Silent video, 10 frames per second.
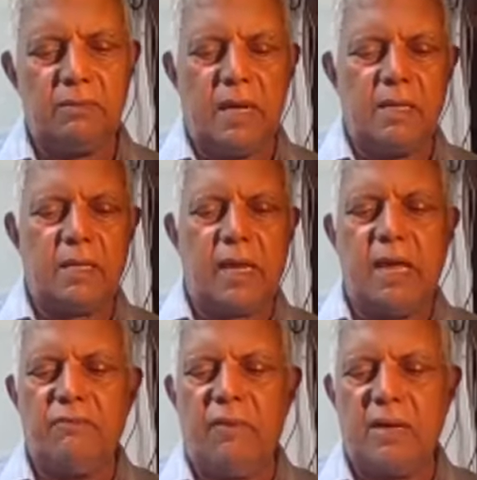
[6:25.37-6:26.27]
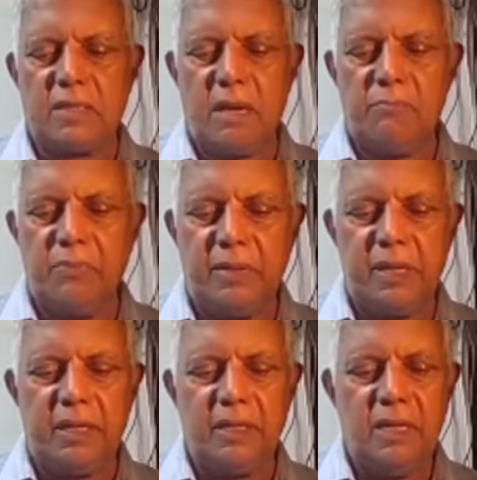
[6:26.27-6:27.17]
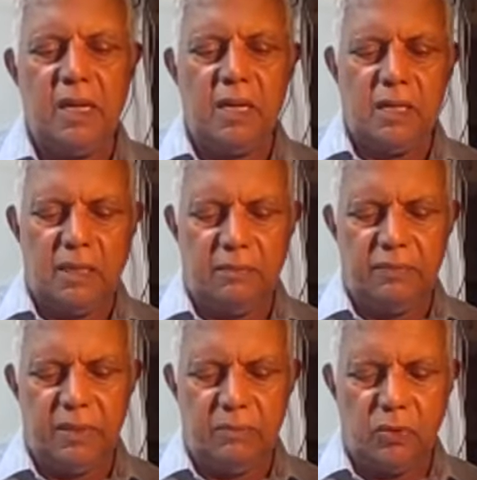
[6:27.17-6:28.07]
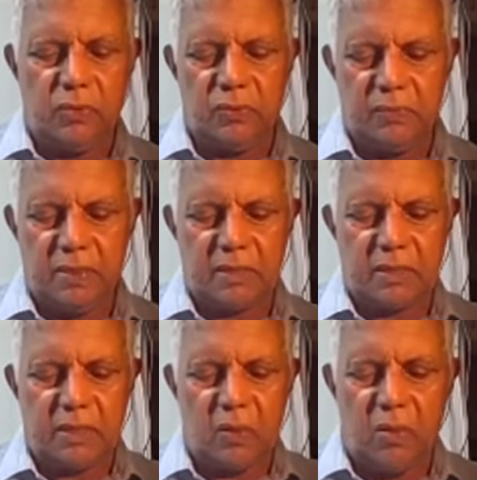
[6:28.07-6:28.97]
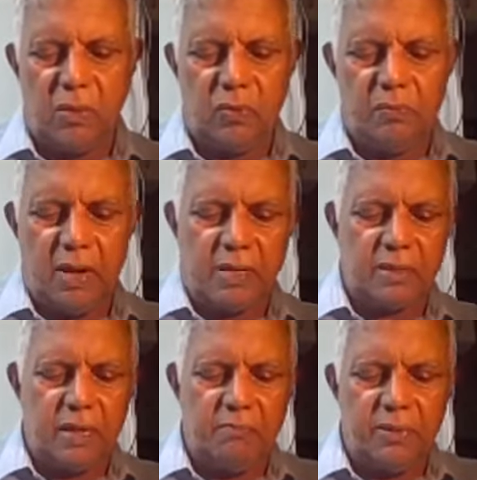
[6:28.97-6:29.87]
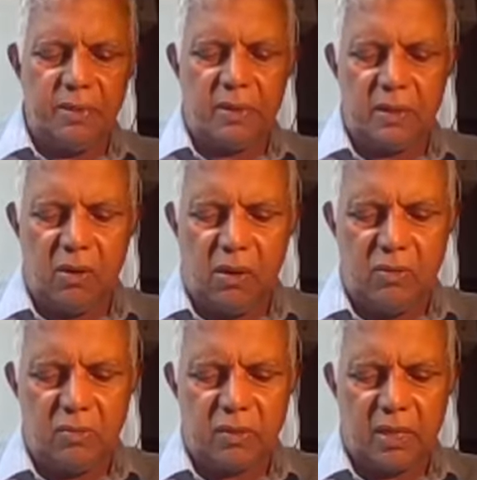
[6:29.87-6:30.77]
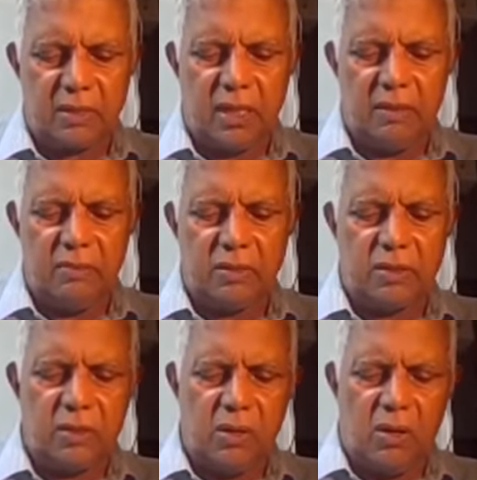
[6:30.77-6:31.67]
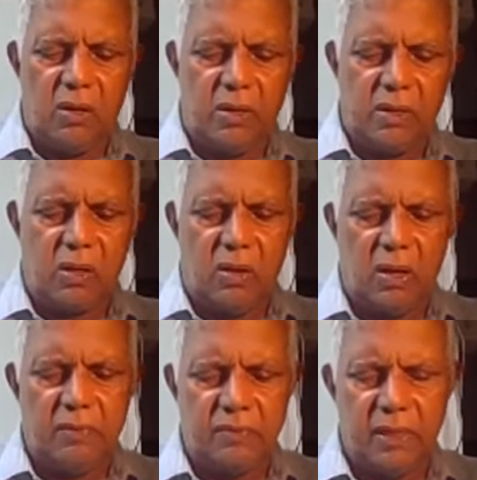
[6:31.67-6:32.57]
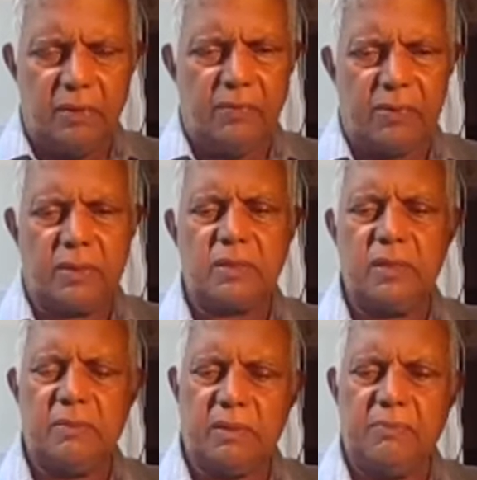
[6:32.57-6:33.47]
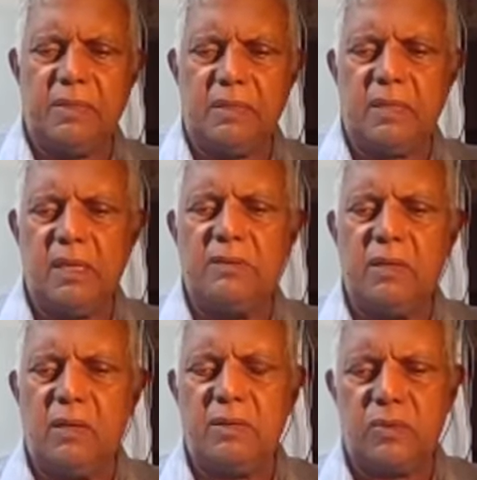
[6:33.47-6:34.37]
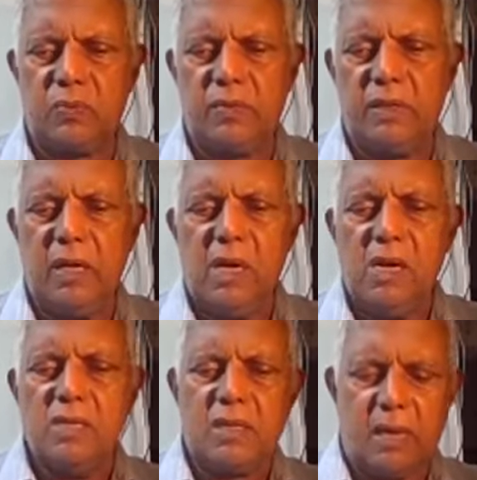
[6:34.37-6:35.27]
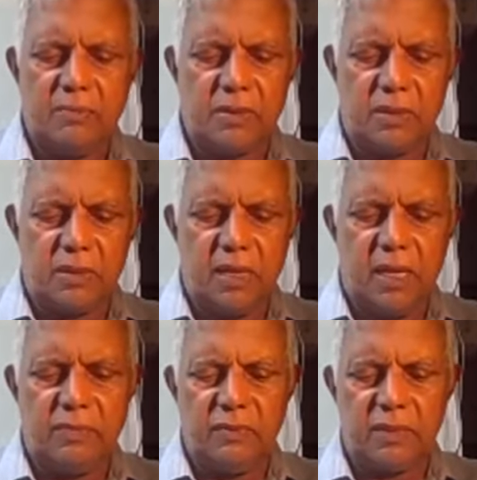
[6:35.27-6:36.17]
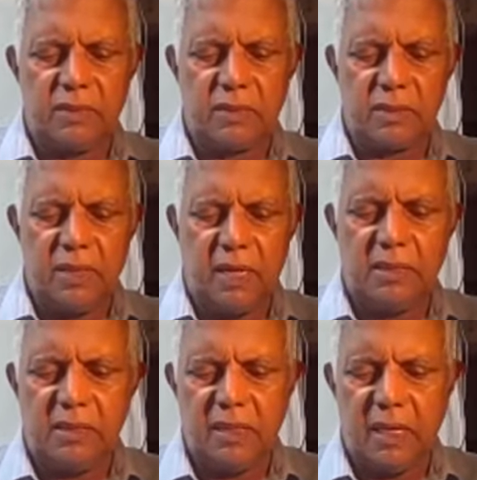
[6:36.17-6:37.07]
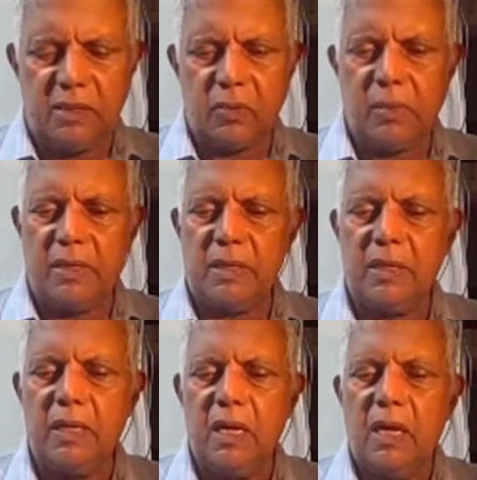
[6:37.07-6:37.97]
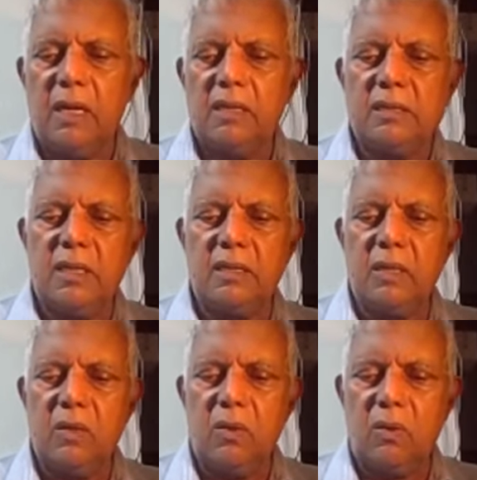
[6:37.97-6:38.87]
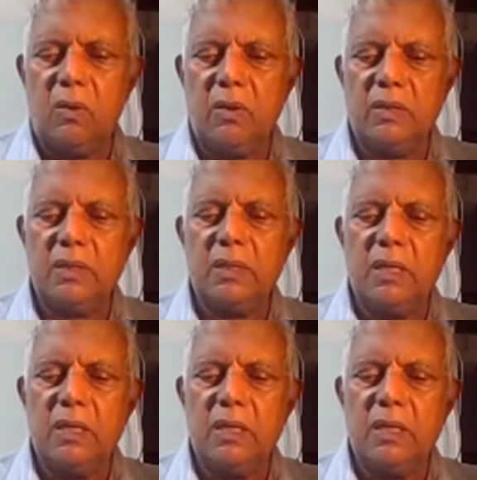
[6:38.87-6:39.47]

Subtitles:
while the campfires are burning, we move. Blessed the Lord who bears our burden, the God who is our salvation, the God, God of deliverance. Repeatedly, we got this word, Psalm 68, verses 19 and 20. Then the Lord,